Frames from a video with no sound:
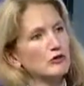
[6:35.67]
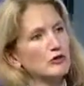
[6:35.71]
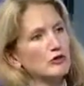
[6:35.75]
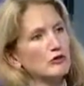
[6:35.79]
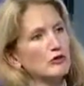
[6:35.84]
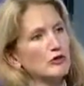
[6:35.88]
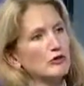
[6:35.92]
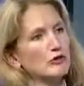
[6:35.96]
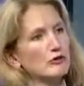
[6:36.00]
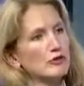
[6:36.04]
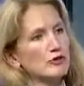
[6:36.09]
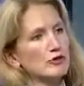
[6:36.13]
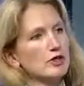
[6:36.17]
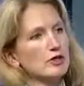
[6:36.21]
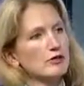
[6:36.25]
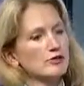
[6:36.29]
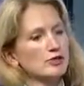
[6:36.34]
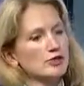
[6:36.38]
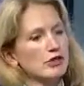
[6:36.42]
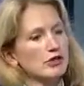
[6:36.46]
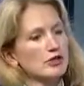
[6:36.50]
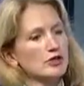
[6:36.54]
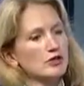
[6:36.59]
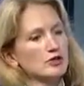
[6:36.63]
or if I was
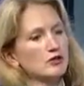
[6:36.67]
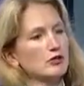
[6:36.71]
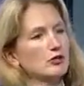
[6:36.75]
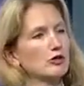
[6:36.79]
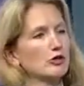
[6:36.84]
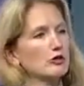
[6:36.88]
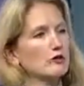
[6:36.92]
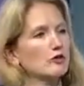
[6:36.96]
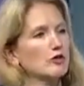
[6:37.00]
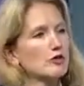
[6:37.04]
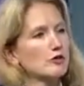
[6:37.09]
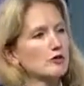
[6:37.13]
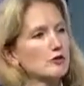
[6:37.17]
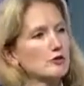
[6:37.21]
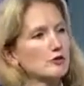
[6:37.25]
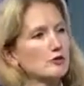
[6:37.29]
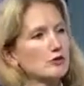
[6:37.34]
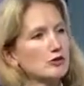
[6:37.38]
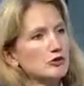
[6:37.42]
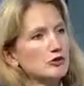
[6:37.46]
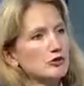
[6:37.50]
a potential oil investor,